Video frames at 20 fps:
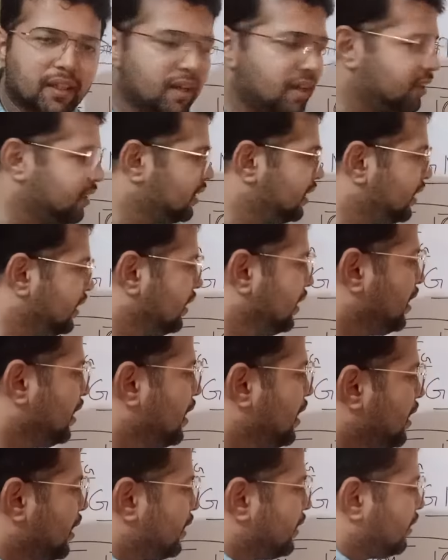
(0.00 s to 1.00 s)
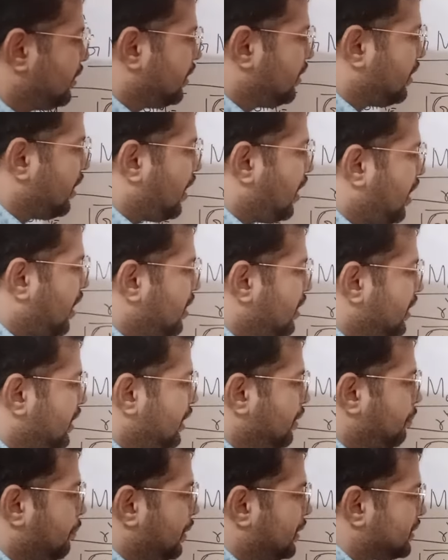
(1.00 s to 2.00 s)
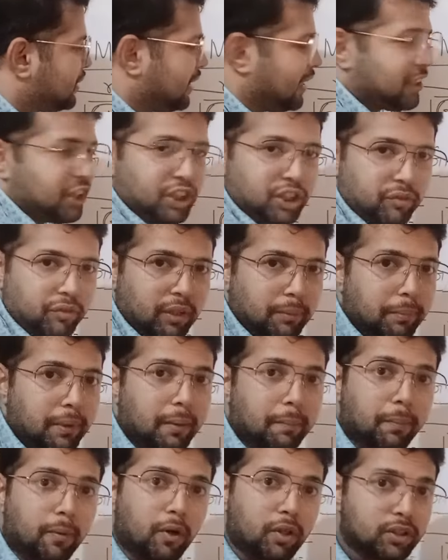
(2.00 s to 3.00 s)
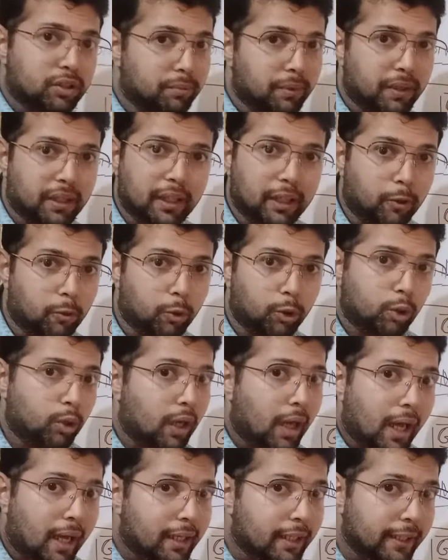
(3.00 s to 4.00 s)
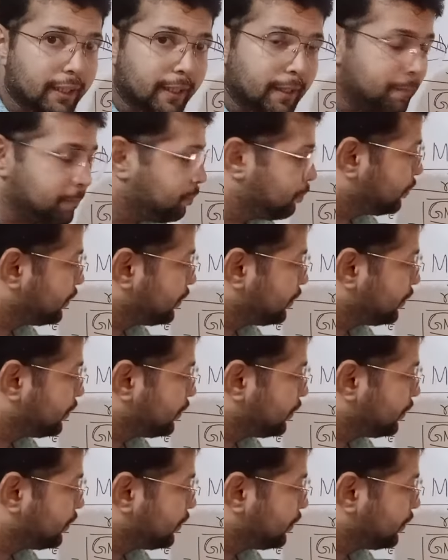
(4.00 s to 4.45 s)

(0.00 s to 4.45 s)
than re, then re plus h will be approximately equal to re.